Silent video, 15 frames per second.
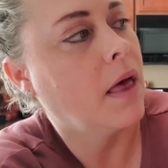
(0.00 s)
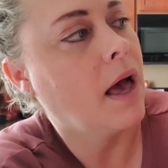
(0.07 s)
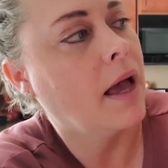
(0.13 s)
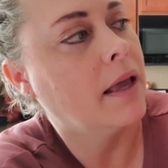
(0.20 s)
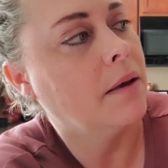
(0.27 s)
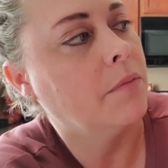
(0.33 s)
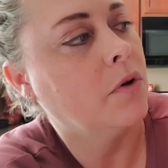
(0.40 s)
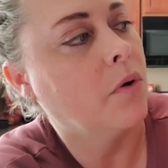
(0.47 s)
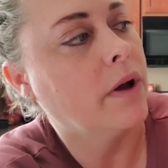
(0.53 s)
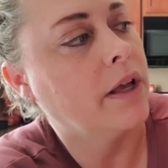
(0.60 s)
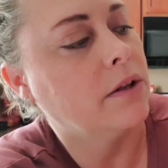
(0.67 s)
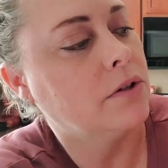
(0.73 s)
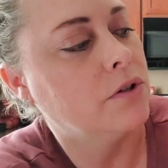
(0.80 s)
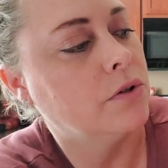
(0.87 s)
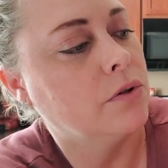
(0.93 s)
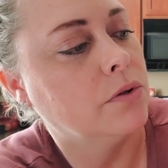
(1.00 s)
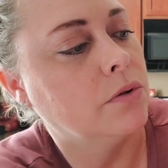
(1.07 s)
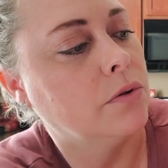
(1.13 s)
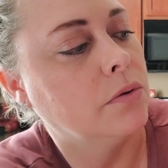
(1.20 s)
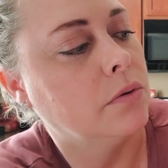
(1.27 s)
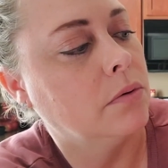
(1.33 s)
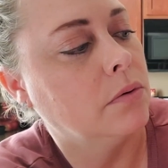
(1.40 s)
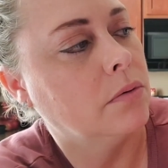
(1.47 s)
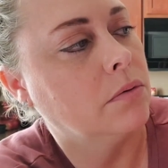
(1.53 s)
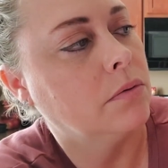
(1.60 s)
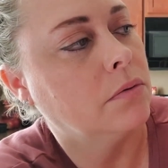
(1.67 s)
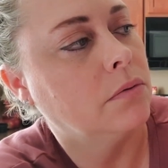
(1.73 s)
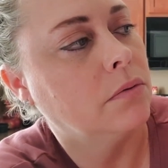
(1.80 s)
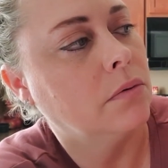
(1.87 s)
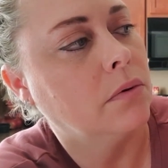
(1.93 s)
I am going to
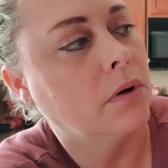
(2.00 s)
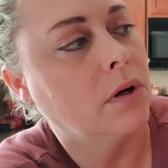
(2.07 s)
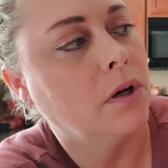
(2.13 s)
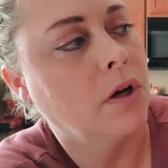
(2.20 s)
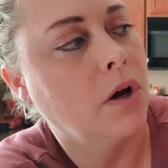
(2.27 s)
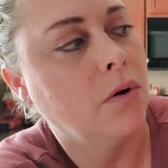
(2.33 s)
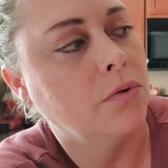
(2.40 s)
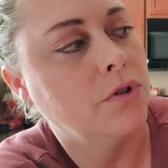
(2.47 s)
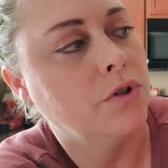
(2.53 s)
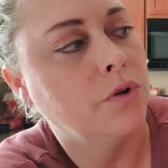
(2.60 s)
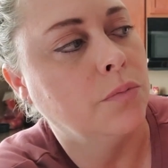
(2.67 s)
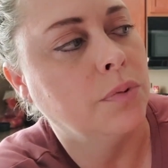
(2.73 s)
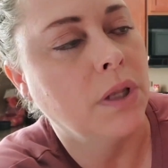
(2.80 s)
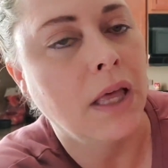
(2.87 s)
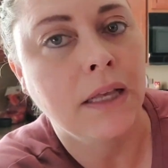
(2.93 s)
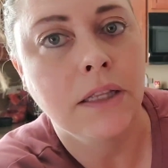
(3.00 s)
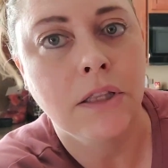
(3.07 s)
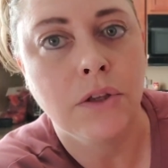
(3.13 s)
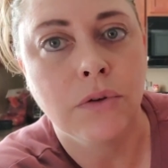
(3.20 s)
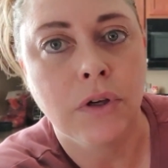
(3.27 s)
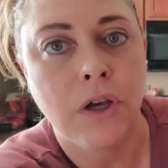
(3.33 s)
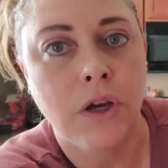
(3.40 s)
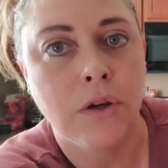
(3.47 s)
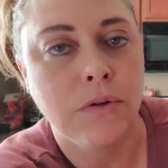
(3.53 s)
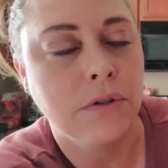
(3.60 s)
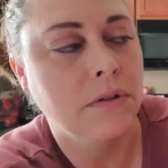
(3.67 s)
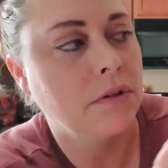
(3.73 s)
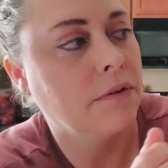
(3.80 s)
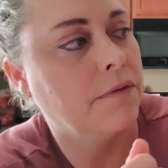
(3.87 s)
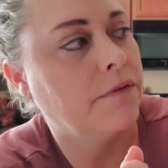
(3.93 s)
go to blood
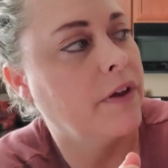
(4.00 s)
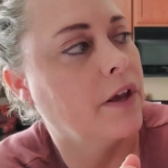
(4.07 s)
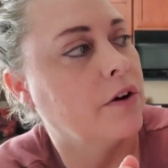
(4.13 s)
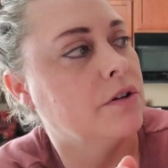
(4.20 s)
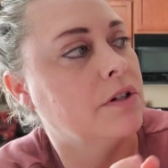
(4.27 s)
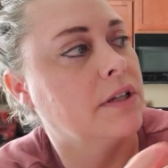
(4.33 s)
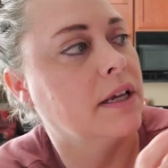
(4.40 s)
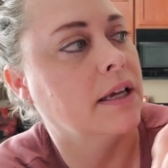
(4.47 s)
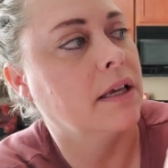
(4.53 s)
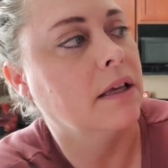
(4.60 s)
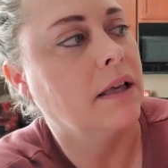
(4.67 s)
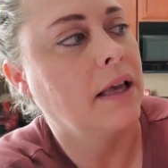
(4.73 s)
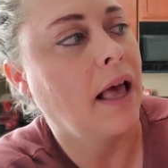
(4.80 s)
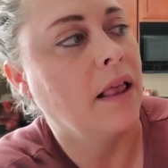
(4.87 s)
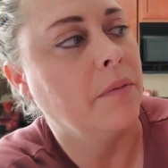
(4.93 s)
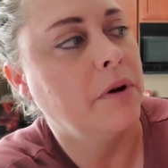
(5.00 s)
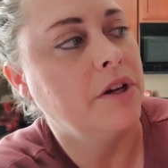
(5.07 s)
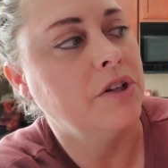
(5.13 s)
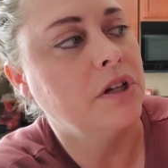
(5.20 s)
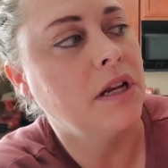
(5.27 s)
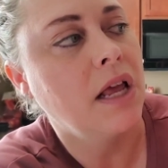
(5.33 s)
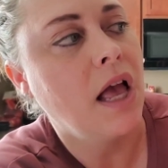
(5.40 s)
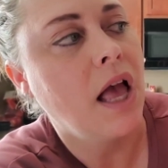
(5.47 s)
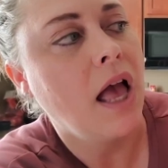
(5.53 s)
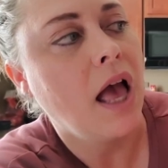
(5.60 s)
glucose finger stick calibration.